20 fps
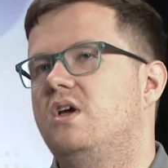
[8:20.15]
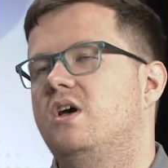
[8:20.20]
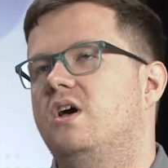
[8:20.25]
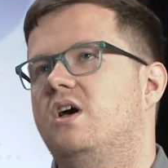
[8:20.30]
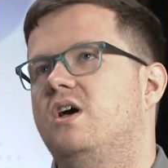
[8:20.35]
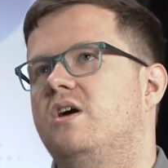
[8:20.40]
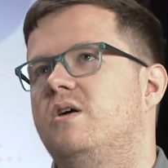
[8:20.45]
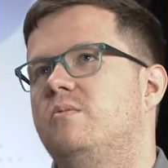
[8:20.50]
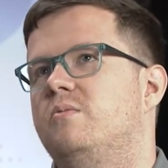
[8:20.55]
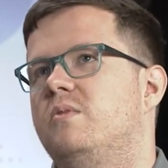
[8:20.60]

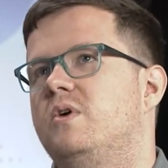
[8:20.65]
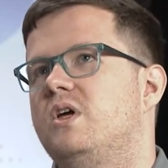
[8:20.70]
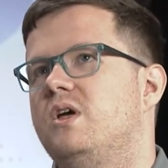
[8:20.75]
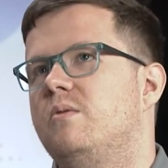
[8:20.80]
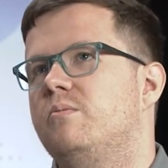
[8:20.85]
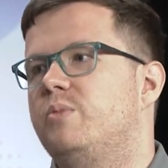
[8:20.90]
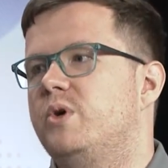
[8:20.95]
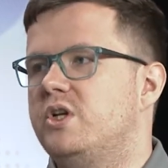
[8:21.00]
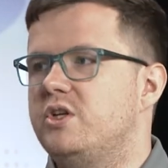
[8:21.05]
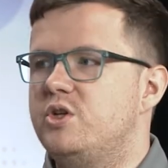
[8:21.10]
Um,
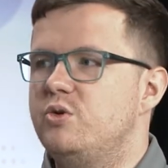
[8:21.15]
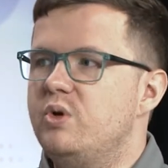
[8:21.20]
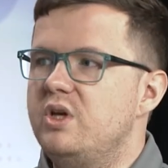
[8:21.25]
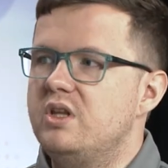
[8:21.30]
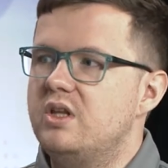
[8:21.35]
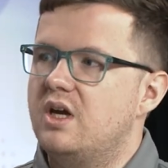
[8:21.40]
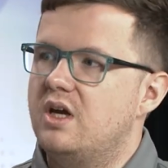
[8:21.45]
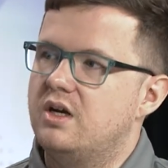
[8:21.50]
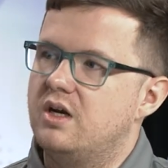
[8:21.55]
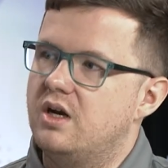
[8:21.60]
but doing
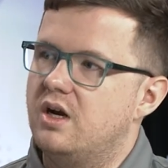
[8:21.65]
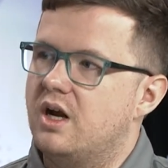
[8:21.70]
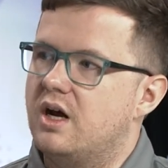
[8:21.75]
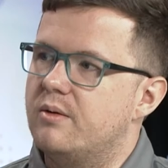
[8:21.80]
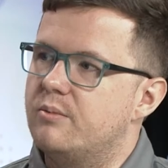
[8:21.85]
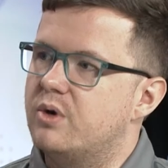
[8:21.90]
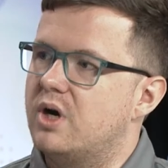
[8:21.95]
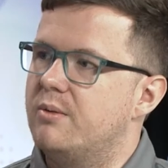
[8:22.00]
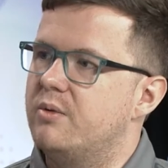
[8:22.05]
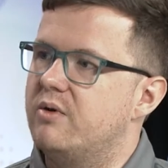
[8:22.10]
that in an on-prem